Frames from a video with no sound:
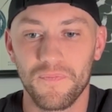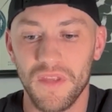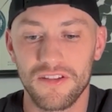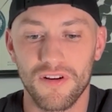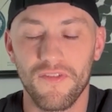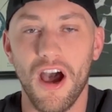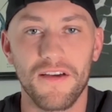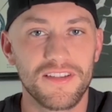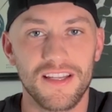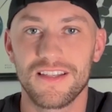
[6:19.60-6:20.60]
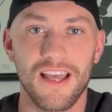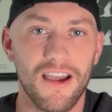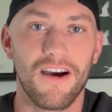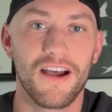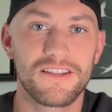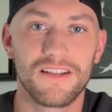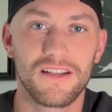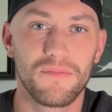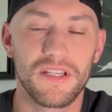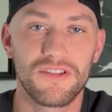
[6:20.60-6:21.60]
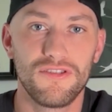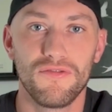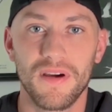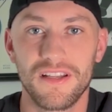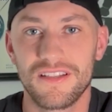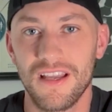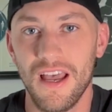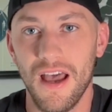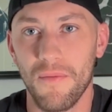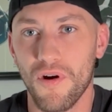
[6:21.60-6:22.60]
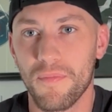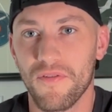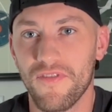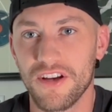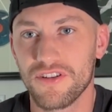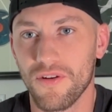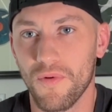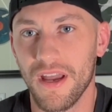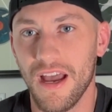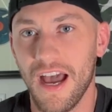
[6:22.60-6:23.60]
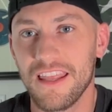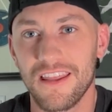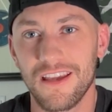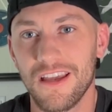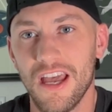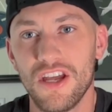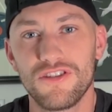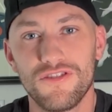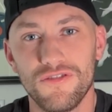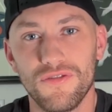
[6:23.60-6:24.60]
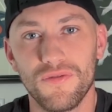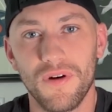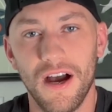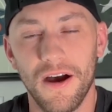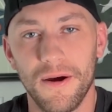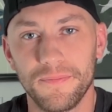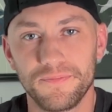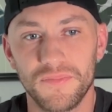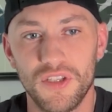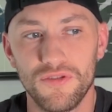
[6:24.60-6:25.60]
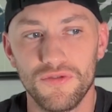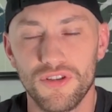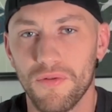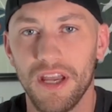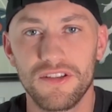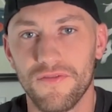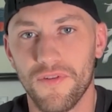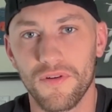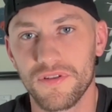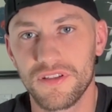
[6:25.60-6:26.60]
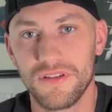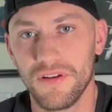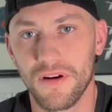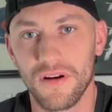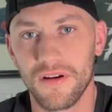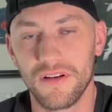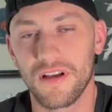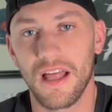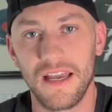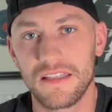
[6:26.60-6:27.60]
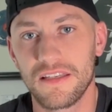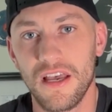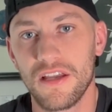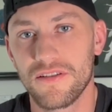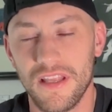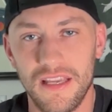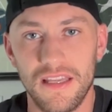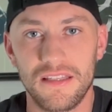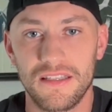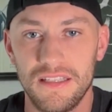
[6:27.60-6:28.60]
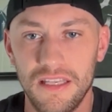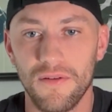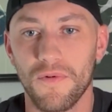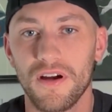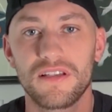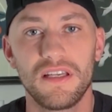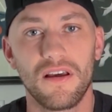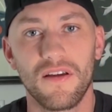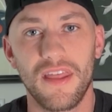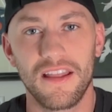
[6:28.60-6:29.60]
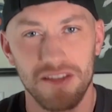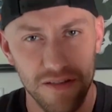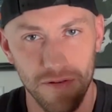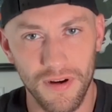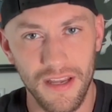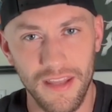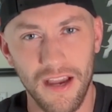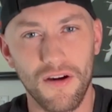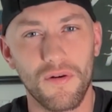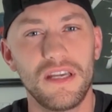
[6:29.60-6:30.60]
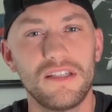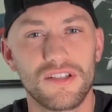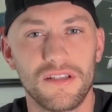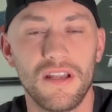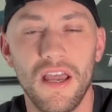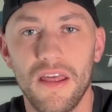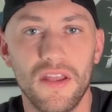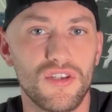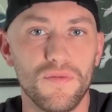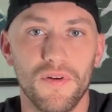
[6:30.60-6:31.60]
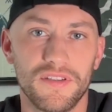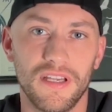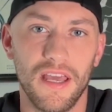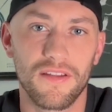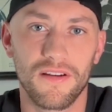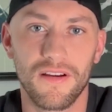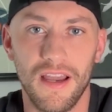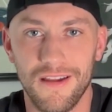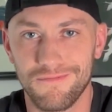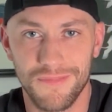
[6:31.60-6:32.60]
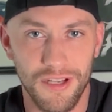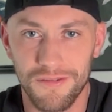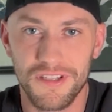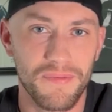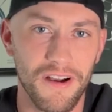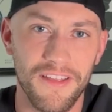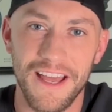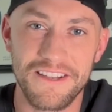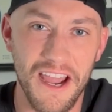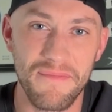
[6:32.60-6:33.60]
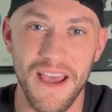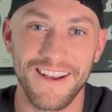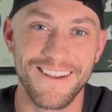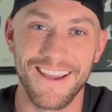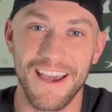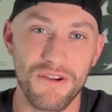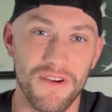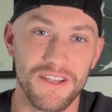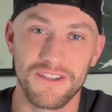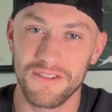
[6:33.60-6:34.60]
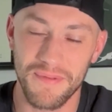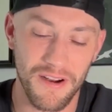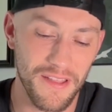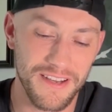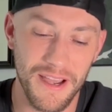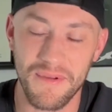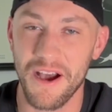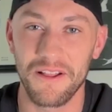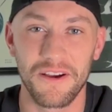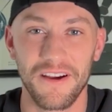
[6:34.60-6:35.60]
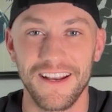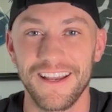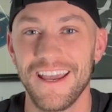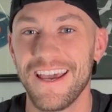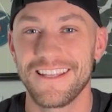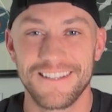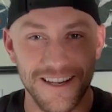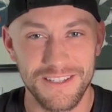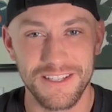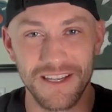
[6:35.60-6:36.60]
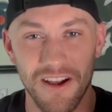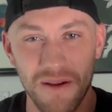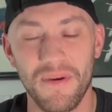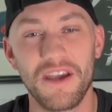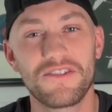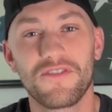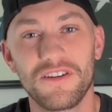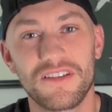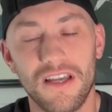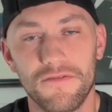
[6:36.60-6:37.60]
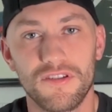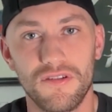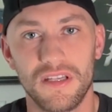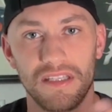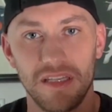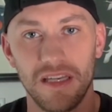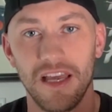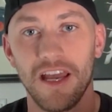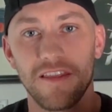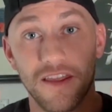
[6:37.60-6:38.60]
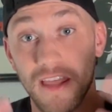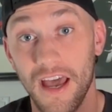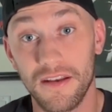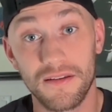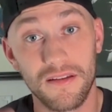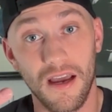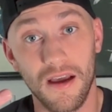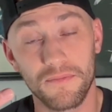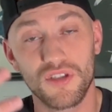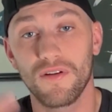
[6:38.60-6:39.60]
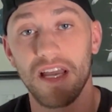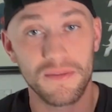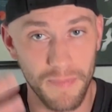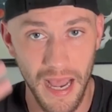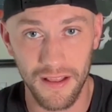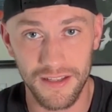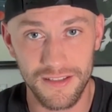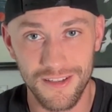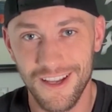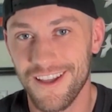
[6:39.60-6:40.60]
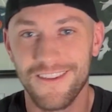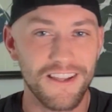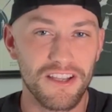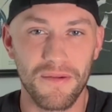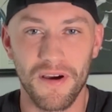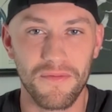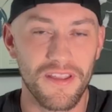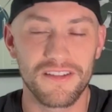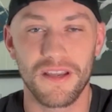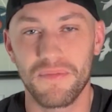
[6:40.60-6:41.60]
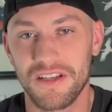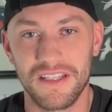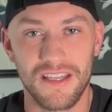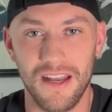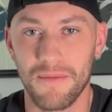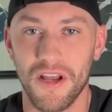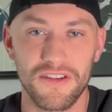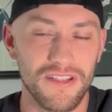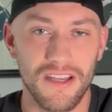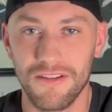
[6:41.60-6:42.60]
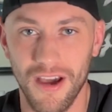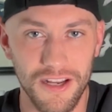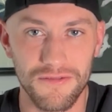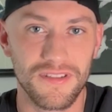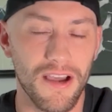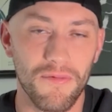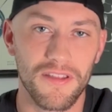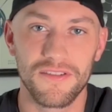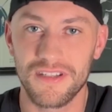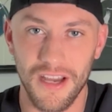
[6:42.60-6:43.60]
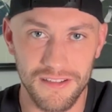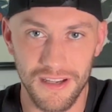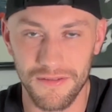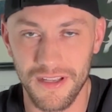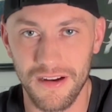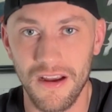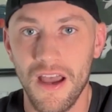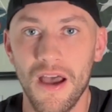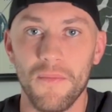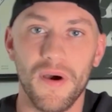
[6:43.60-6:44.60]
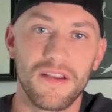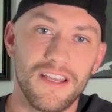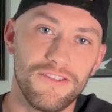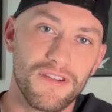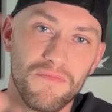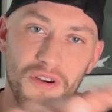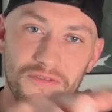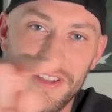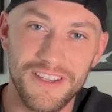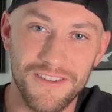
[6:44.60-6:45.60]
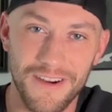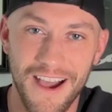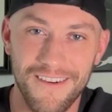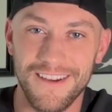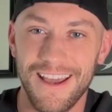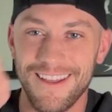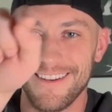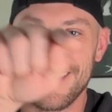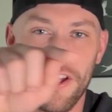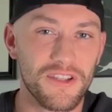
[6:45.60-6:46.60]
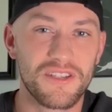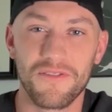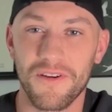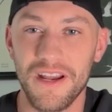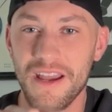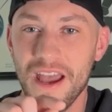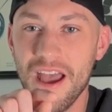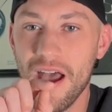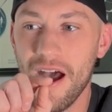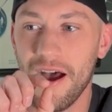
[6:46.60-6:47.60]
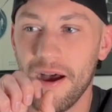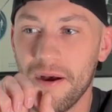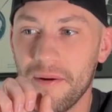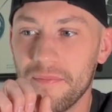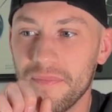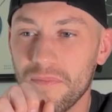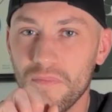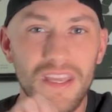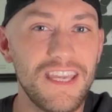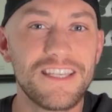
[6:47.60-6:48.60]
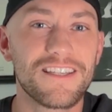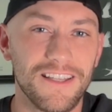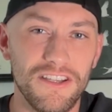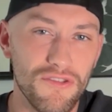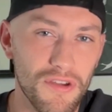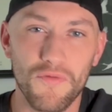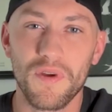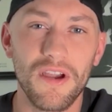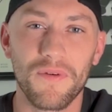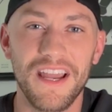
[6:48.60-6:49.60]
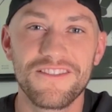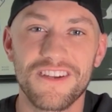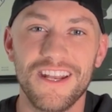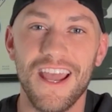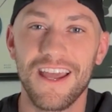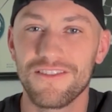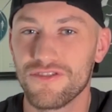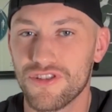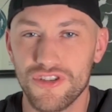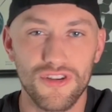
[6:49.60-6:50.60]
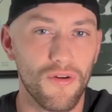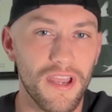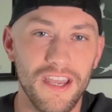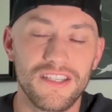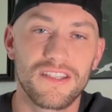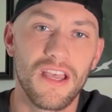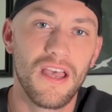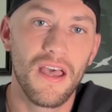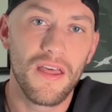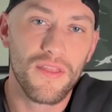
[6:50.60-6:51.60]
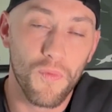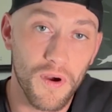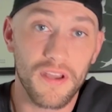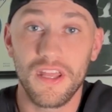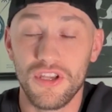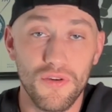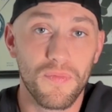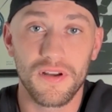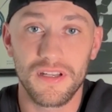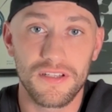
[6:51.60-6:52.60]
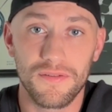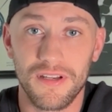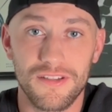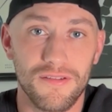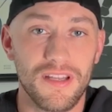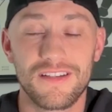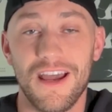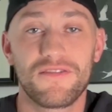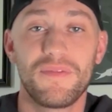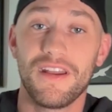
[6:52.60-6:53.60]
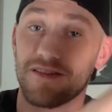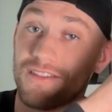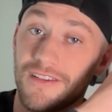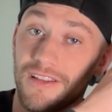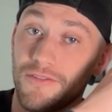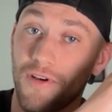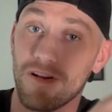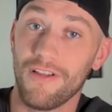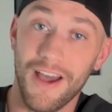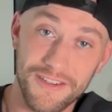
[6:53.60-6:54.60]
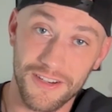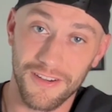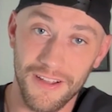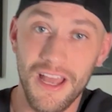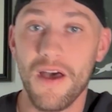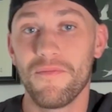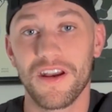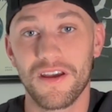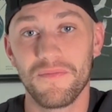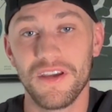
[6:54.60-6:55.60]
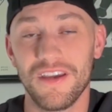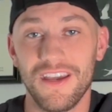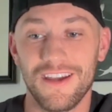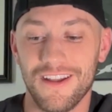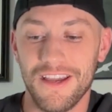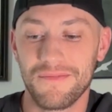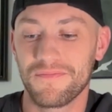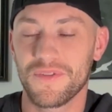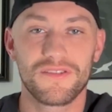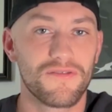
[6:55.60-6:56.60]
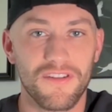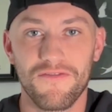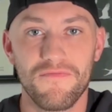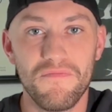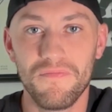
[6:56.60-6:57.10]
it sort of offsets that cost a little bit too. But it's a more professional way, I think, to showcase your photos to your clients, so that they can see the work, see that story and that cohesion that you put together. And you spend all that time editing anyways, you spend all that time color grading. It's nice to see it on a page for yourself, so you can see that story has balance. The nice thing about things like Pixieset, I'm not saying you got to use that one, there's tons out there, but you can move things around and tell the story easily. You can rearrange it and showcase the work that you put into it. So it doesn't have to be necessarily chronological, but it could be in a sort of